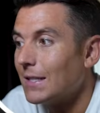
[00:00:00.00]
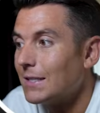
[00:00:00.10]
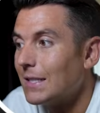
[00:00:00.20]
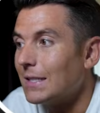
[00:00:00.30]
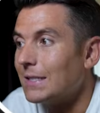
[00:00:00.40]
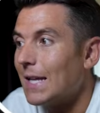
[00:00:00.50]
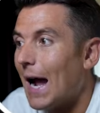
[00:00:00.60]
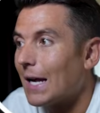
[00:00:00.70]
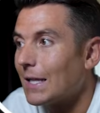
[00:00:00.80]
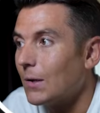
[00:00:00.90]
can see
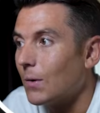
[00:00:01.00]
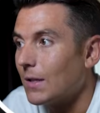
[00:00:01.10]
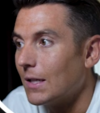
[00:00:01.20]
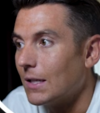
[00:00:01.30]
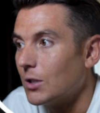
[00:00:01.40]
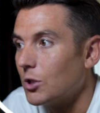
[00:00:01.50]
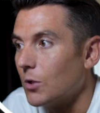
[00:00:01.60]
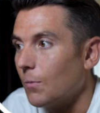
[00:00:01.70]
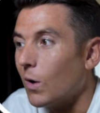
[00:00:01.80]
exactly what they need to shoot.